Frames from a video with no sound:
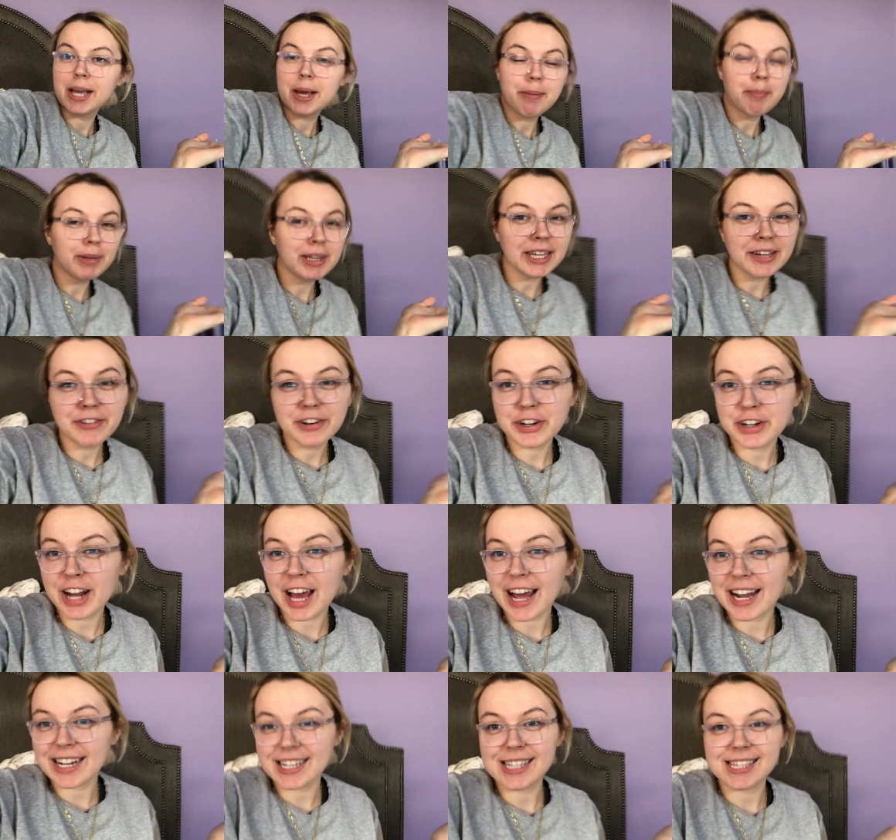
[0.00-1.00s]
Believe it or
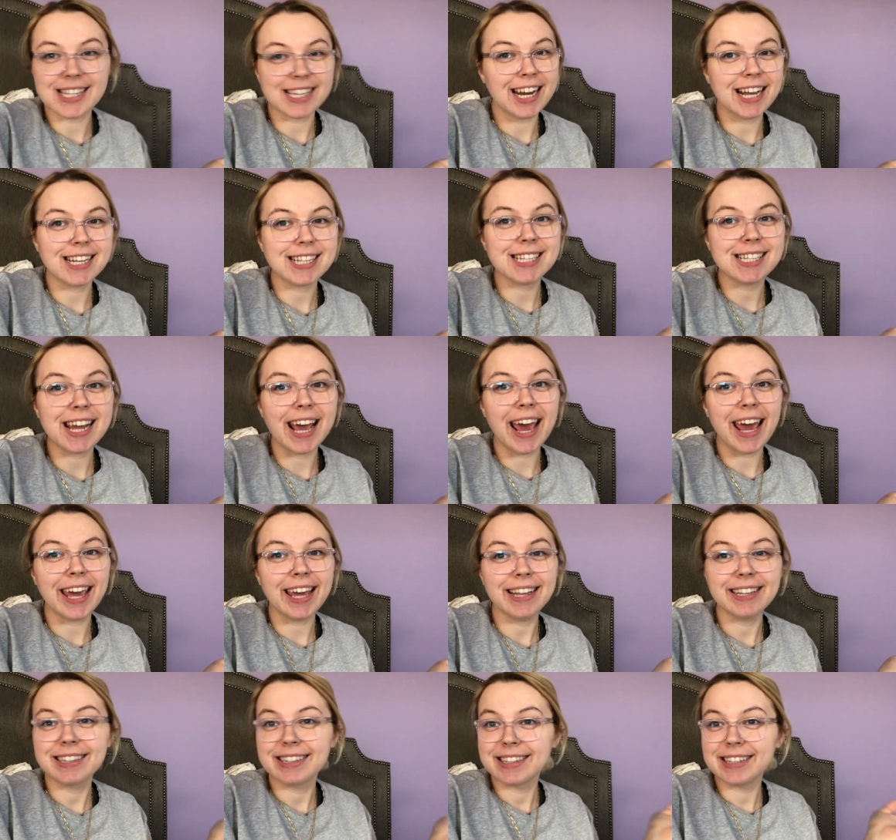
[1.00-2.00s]
not, it's the next day.
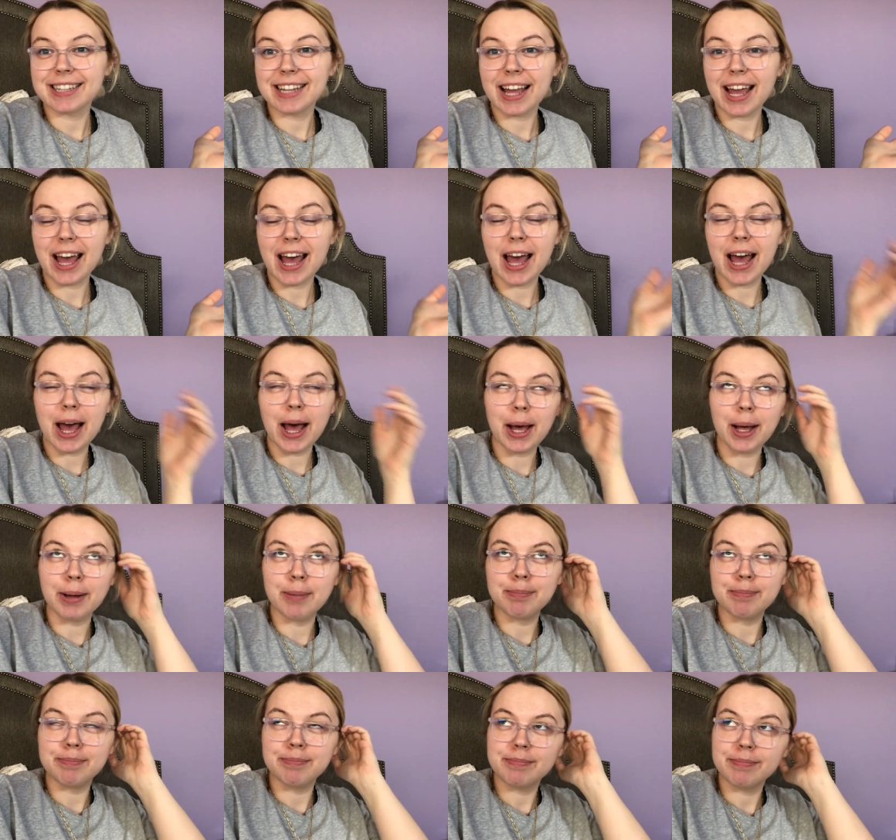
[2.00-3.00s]

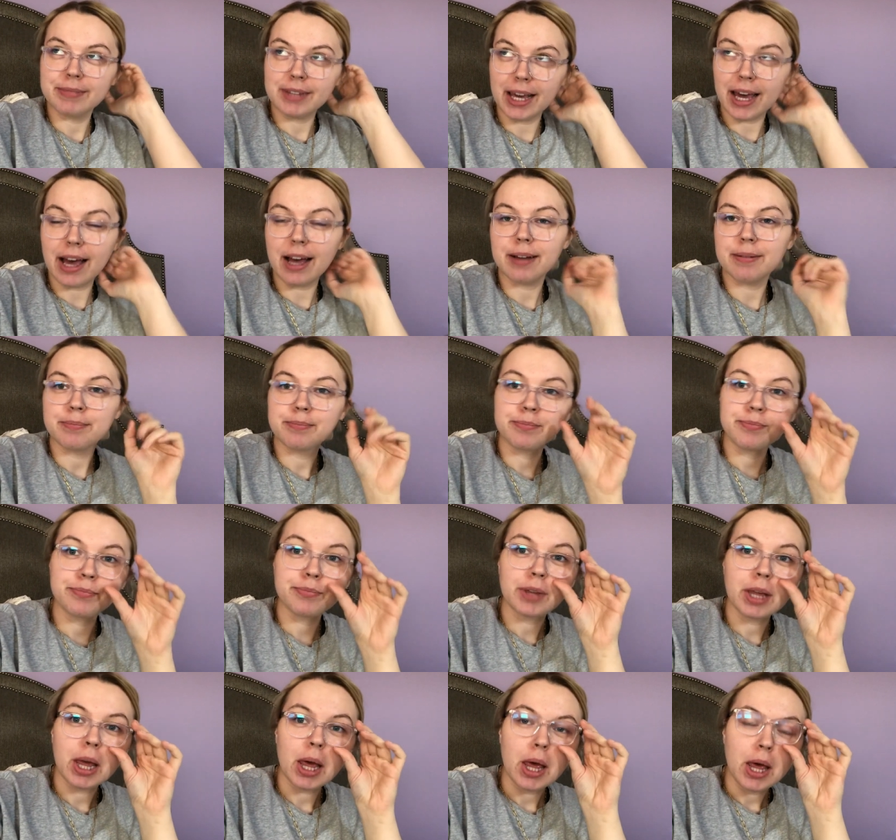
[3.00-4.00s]
Yeah.
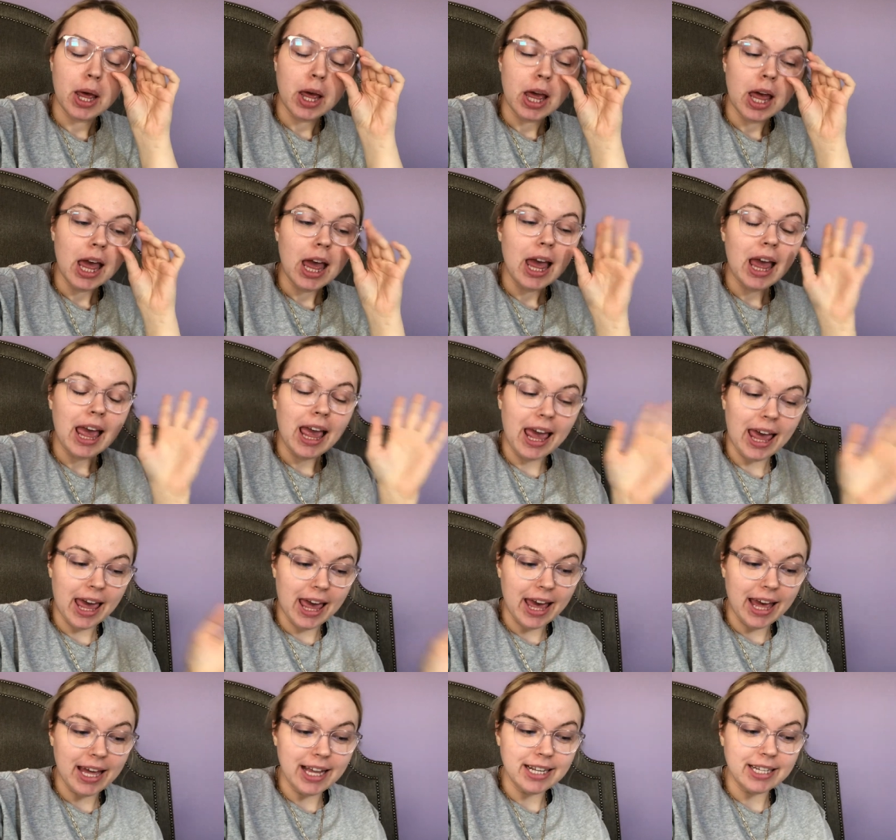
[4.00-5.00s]

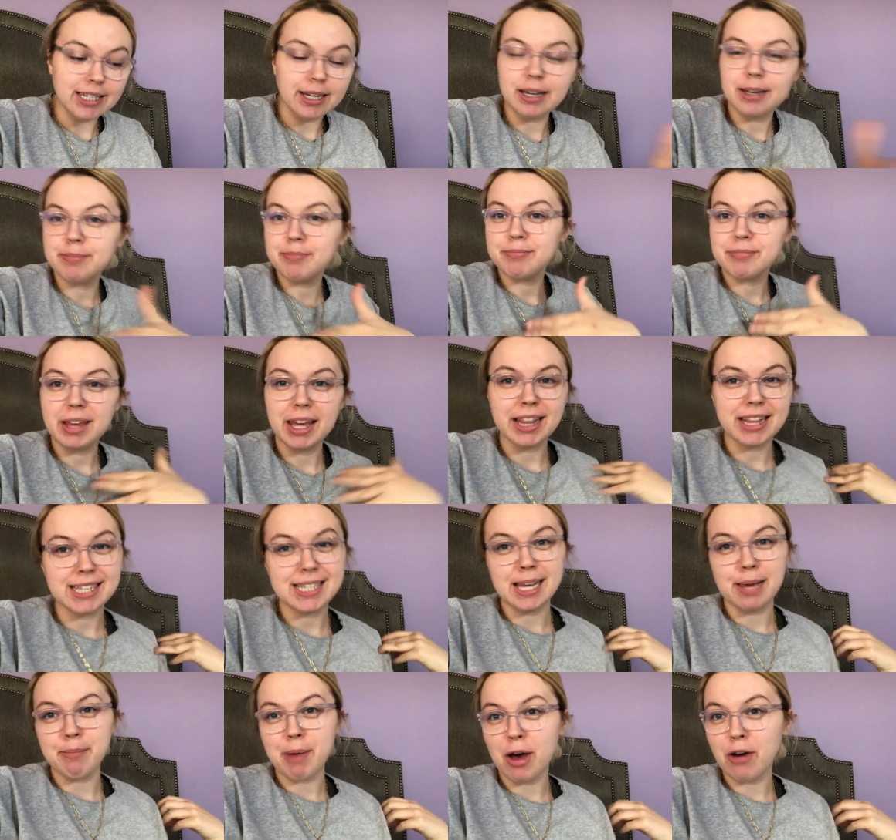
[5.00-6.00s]
And in the
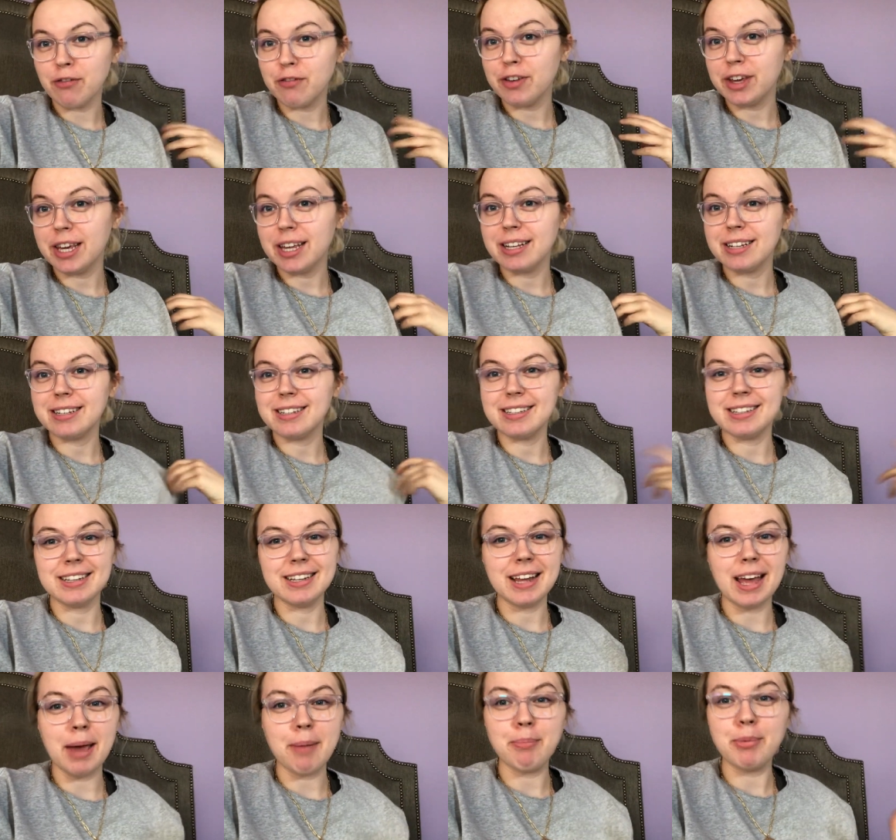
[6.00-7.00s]
same outfit,
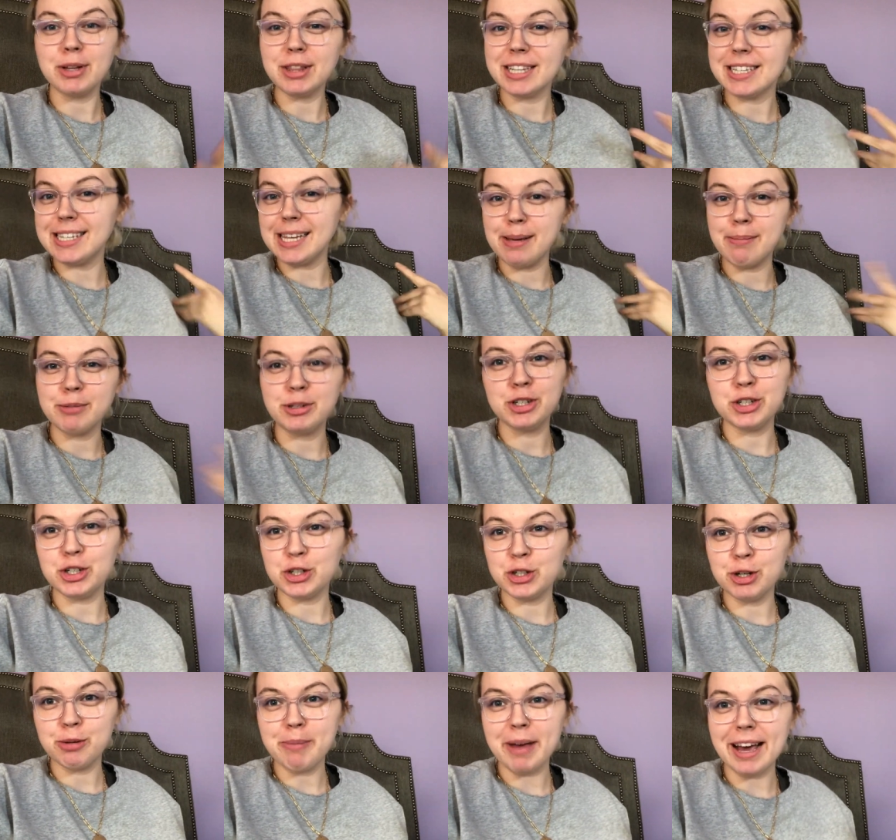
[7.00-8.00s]
I put the same
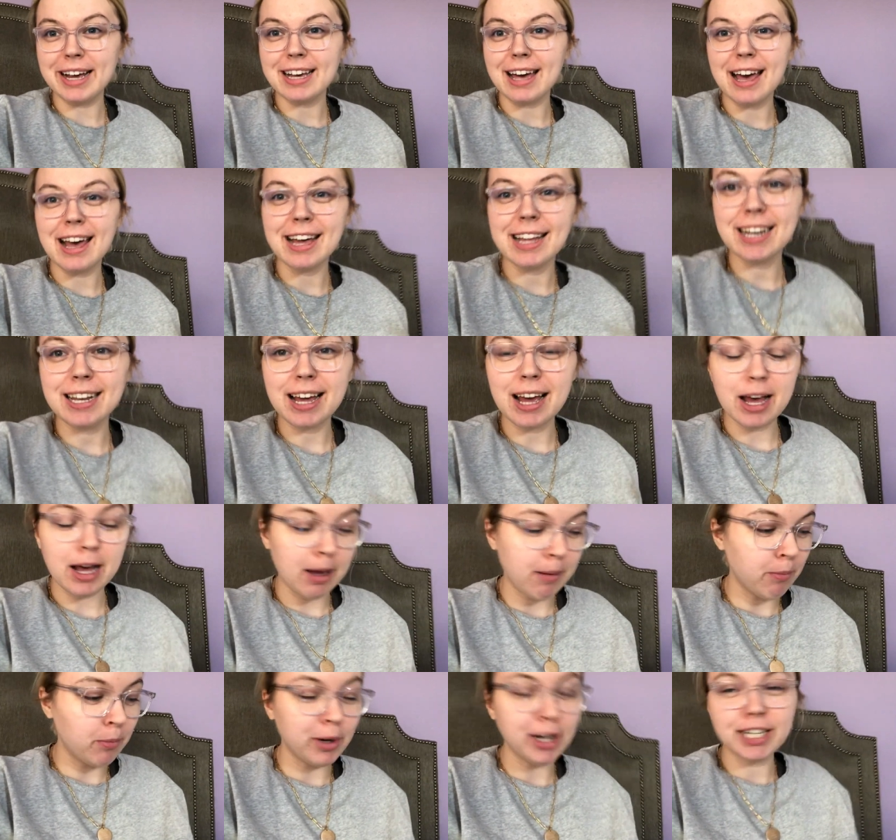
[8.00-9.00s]
shirt back on.
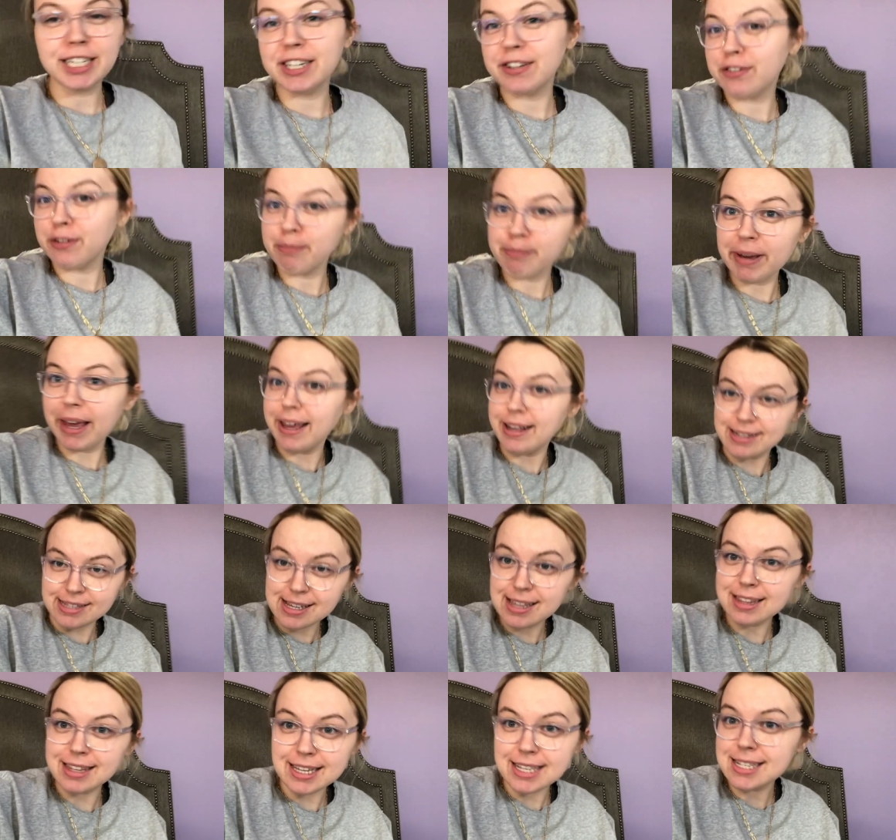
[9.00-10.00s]
Wearing different pants
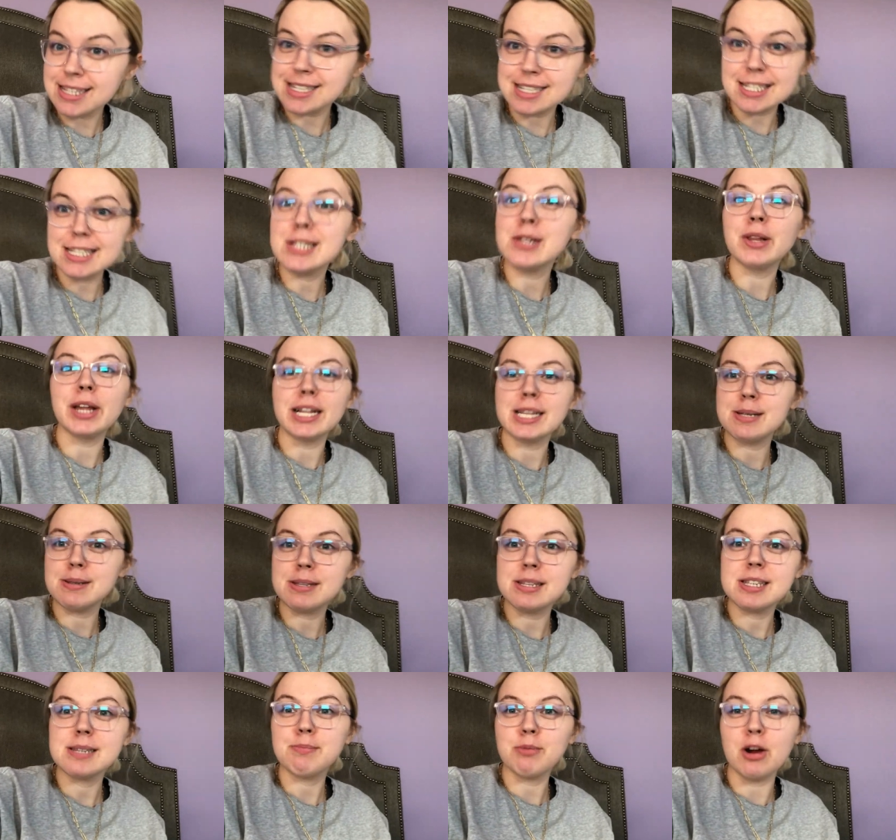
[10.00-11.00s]
at least, so
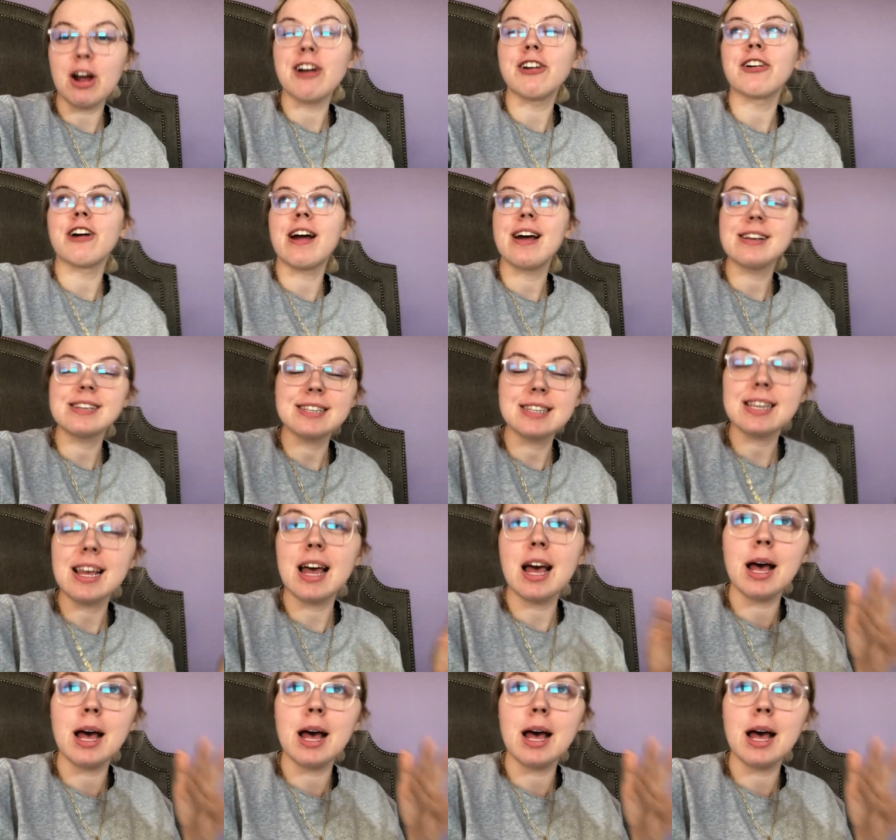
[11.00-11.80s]
that's progress.